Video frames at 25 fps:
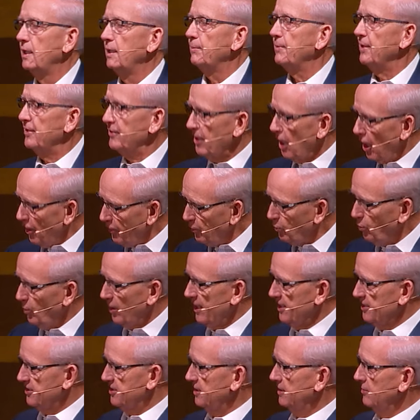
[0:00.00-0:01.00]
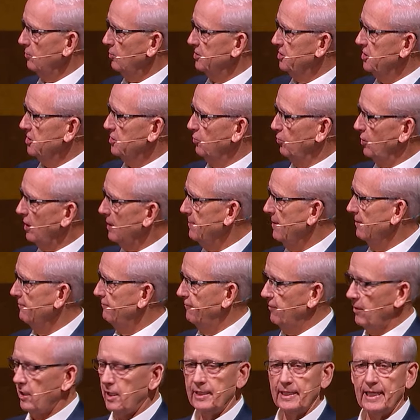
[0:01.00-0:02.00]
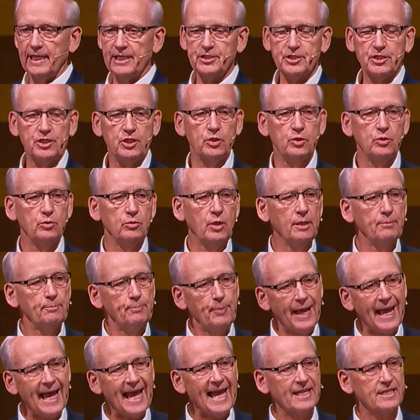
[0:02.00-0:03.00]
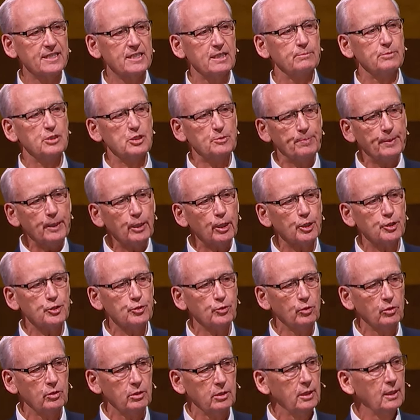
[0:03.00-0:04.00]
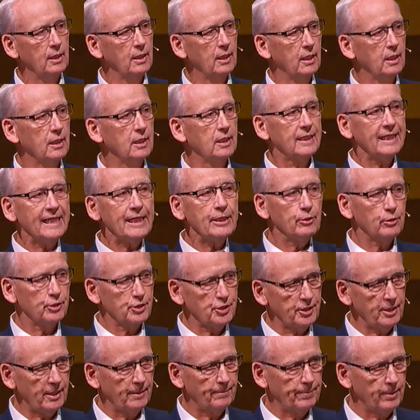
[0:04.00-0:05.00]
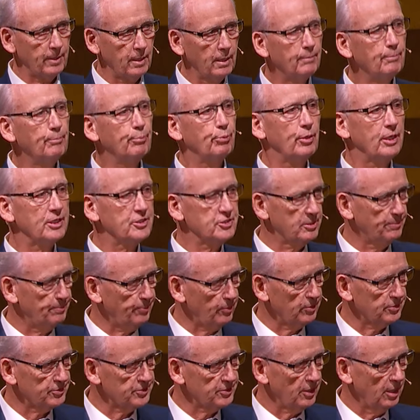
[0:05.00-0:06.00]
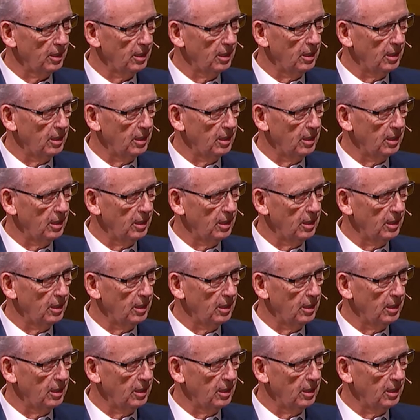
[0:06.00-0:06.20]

And the other reason, which has really been fun, is to unpack some spiritual leadership principles.